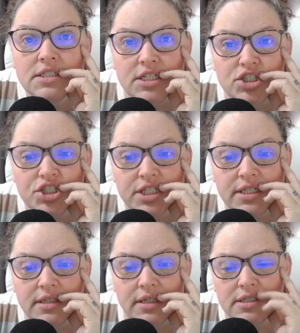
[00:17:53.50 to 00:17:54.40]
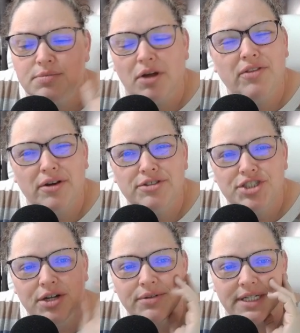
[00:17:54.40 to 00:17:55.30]
she did this, although
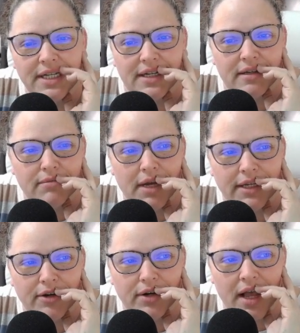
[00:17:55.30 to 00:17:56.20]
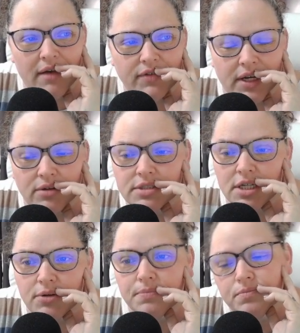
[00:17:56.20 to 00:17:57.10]
she only did it a year and a half ago.
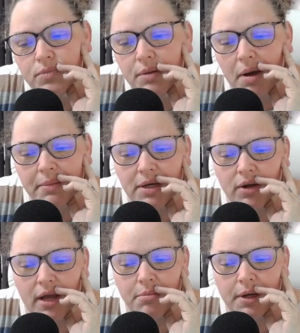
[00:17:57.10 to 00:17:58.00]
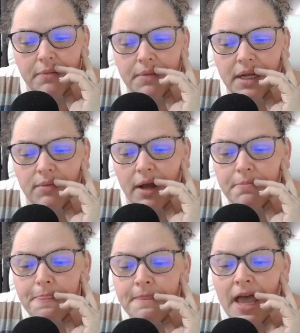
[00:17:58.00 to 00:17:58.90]
So we might be okay. But anyway,
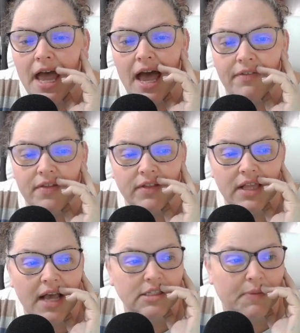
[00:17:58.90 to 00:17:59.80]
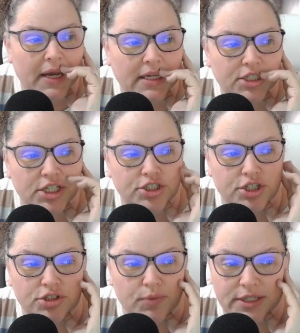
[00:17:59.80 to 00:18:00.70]
and then the last page is
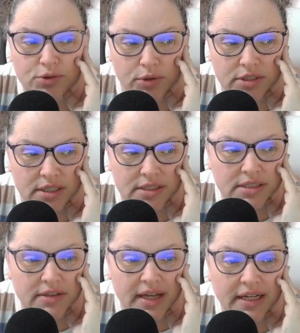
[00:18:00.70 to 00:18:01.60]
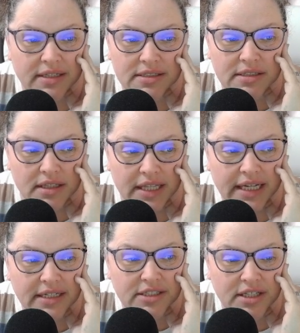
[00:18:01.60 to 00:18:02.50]
just resources, things,
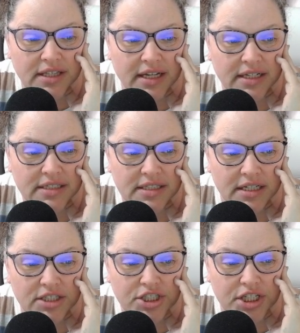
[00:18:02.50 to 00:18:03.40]
links to things that she